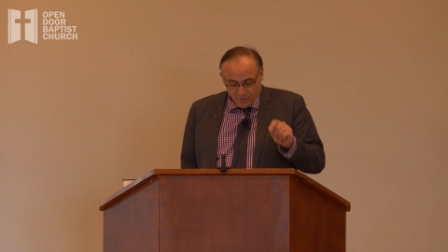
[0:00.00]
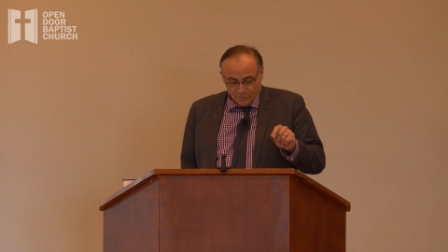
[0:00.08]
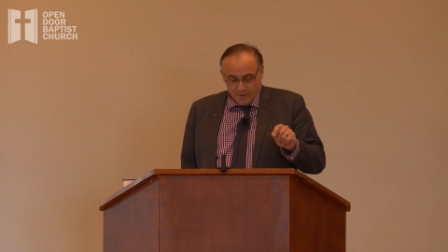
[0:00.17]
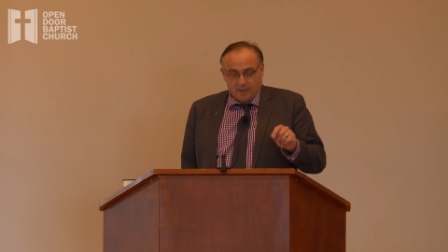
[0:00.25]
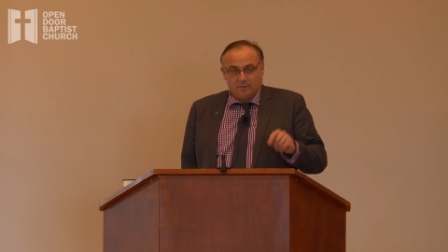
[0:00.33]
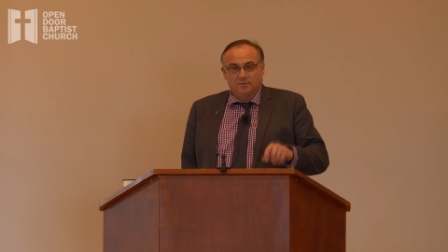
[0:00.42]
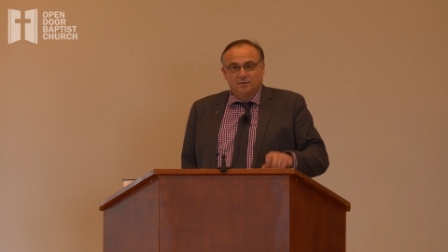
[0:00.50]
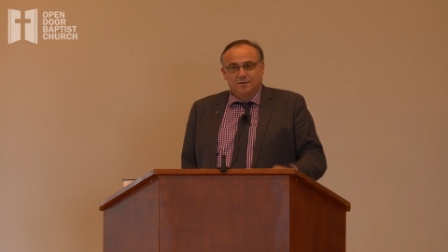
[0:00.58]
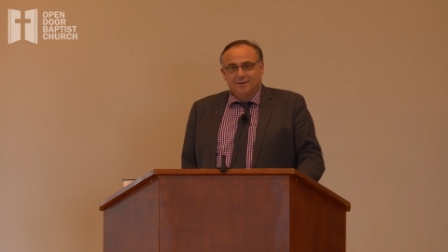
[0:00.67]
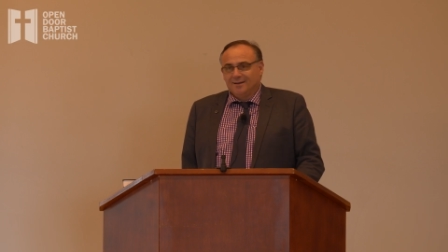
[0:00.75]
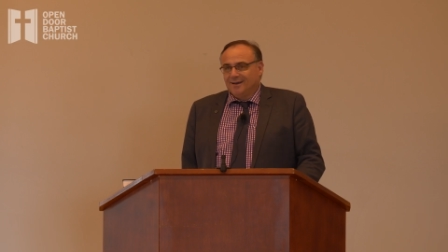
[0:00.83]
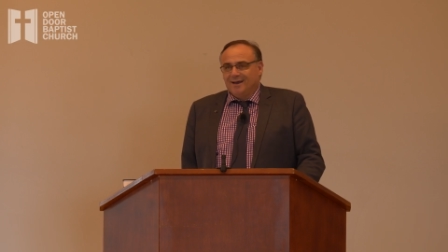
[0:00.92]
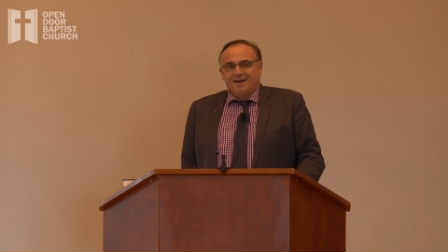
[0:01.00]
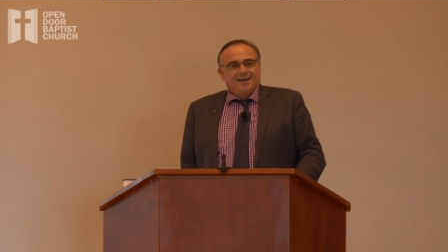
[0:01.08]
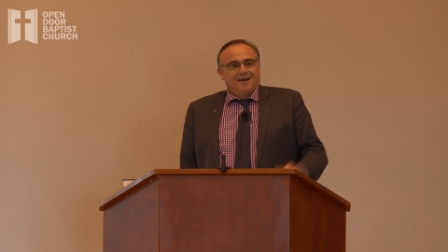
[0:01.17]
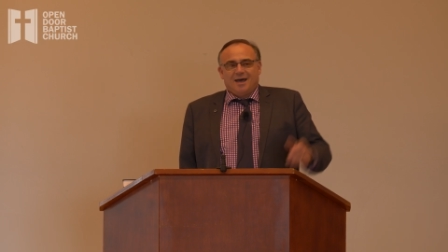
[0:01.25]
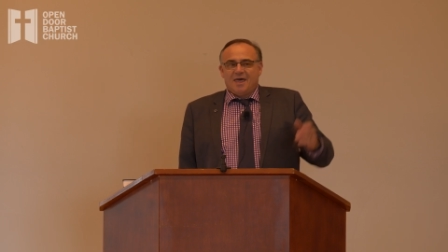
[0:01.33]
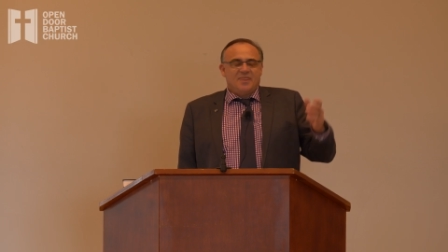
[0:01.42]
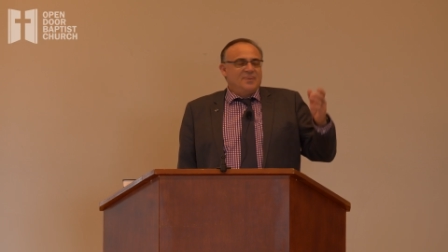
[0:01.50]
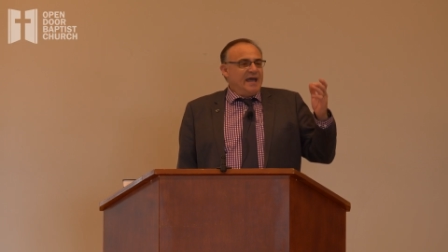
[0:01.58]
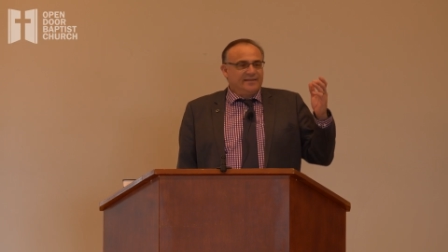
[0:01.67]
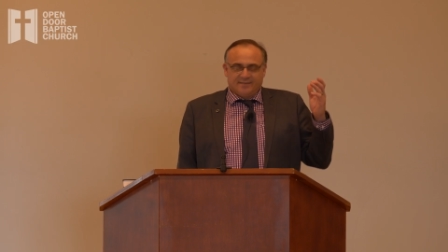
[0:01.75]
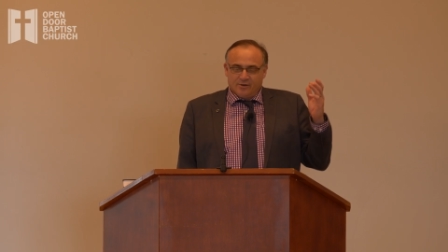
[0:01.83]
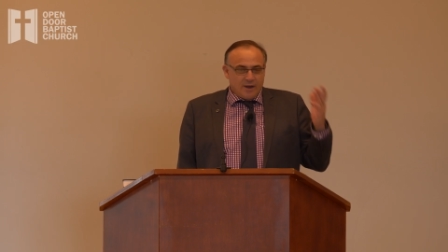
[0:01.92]
Israel.
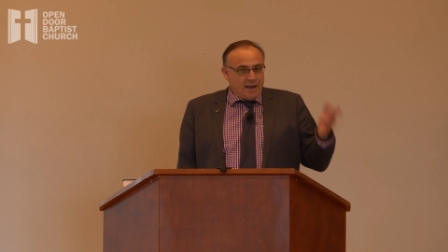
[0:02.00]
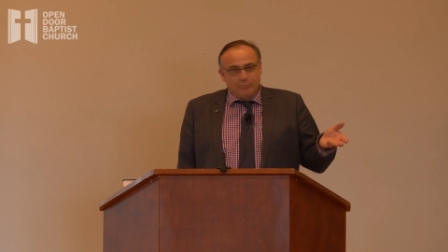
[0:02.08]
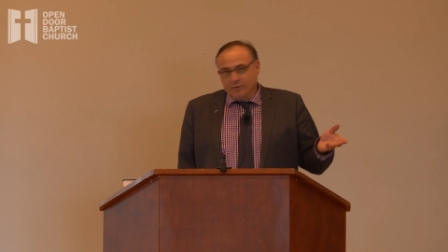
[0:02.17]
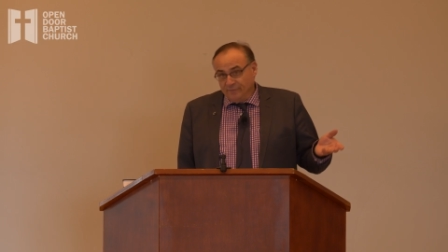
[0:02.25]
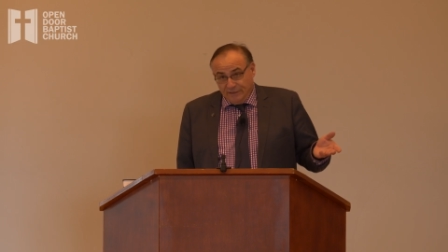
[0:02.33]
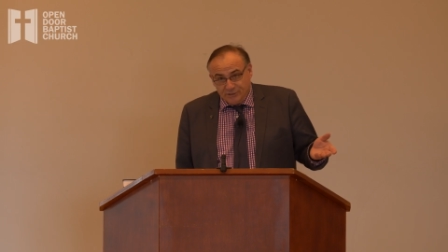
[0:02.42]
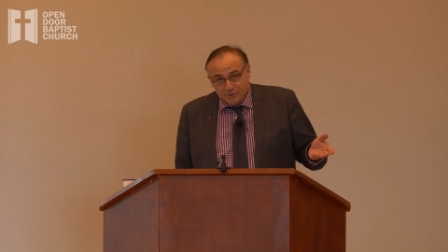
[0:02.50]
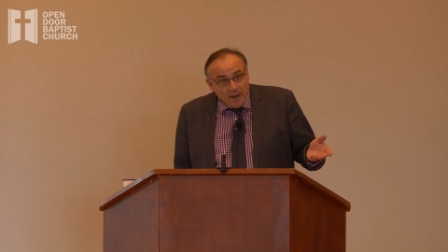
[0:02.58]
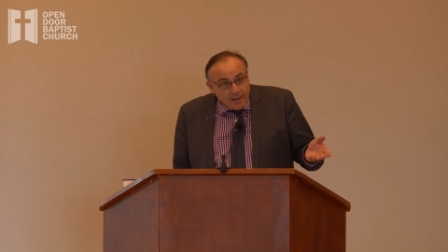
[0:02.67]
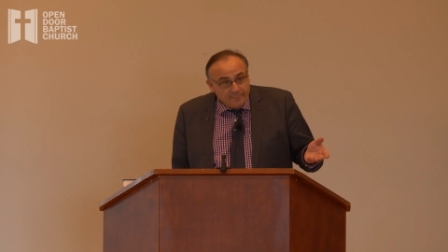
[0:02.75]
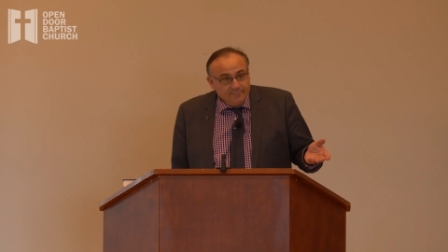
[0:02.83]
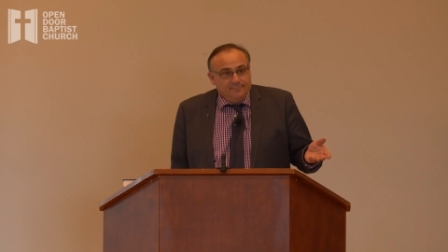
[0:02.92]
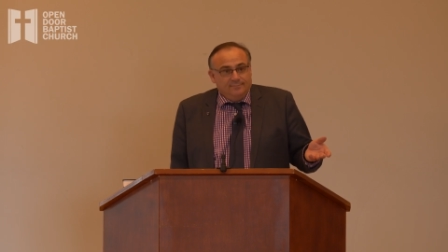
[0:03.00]
That's a great privilege, right?